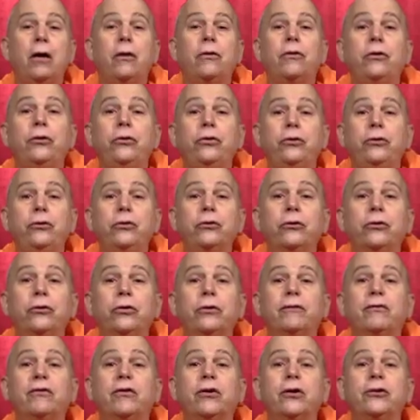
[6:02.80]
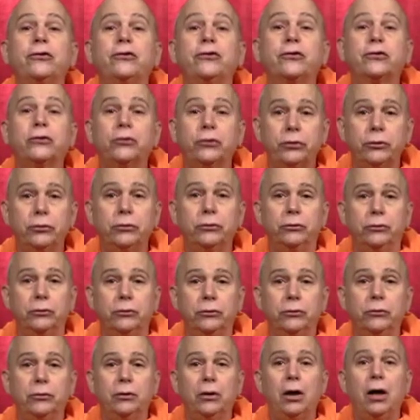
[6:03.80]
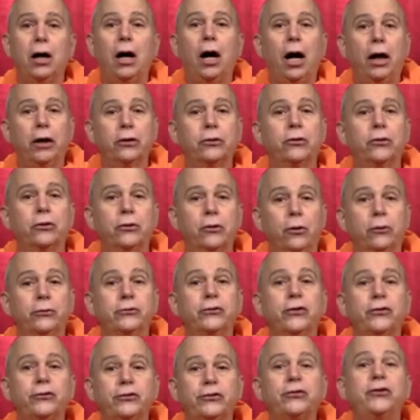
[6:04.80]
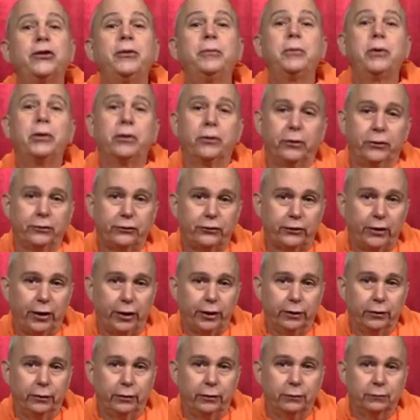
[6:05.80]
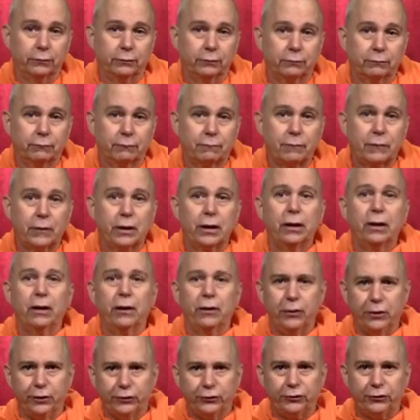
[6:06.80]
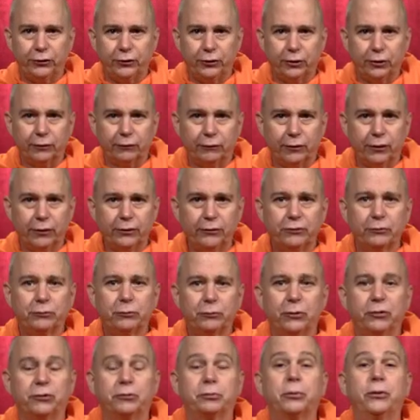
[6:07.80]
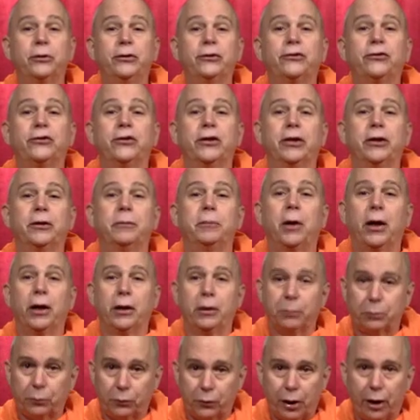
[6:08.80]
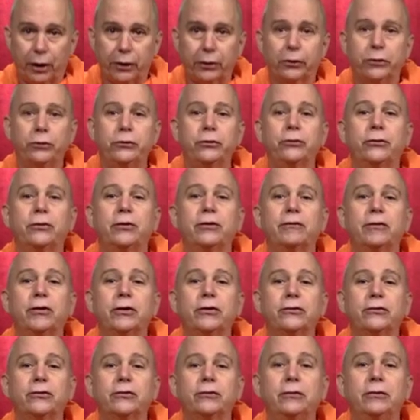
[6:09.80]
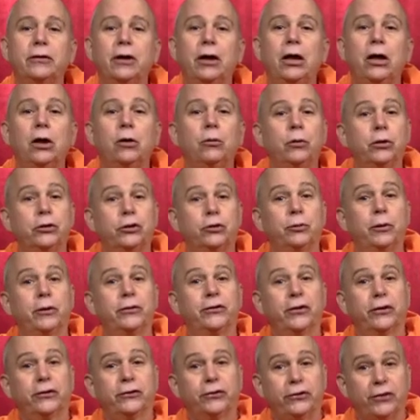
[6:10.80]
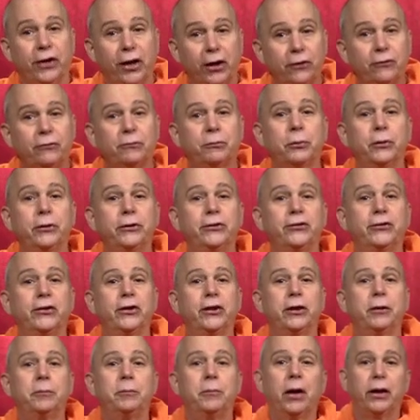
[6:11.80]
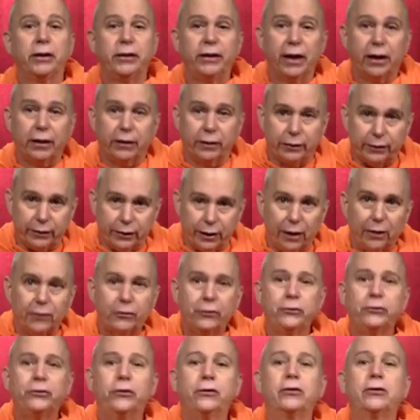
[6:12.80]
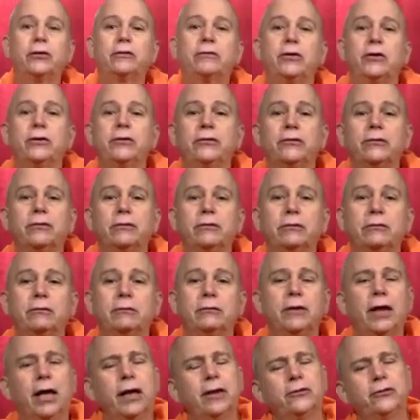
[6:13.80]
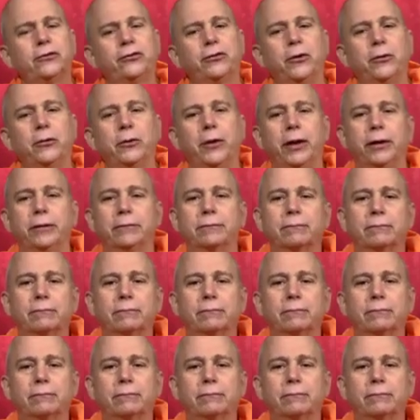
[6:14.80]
the universe, too, undergoes a similar cycle. This universe was preceded by a prior universe, which was itself preceded by yet another universe, and so on.